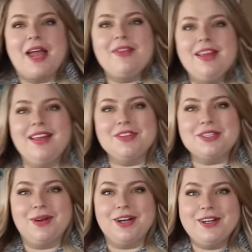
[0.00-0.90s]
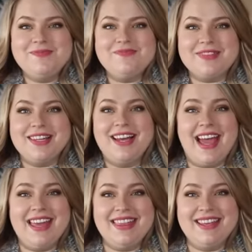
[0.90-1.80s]
I really love this sweater.
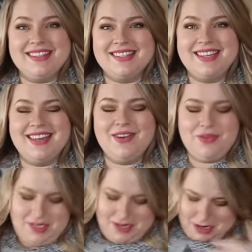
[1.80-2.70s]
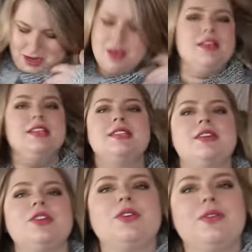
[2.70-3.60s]
I think it's cute. This is
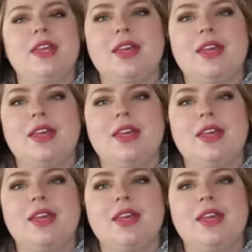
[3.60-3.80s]
also a really